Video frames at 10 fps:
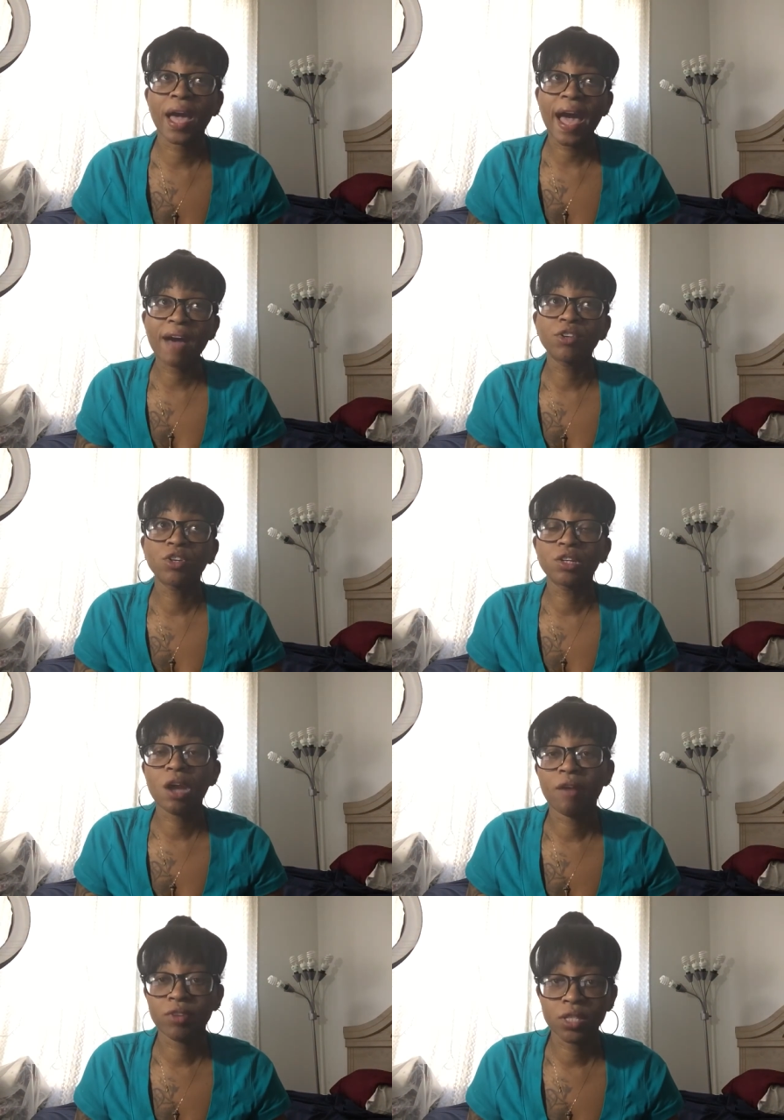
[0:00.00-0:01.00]
have a good
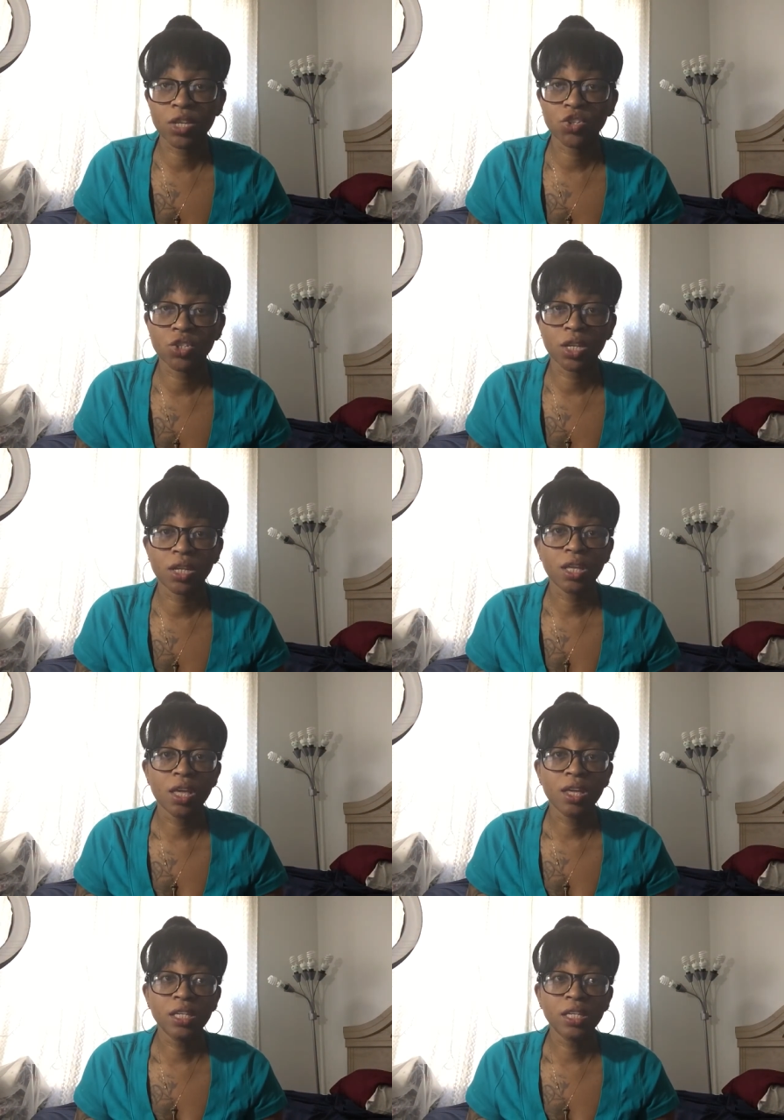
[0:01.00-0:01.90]
conversation,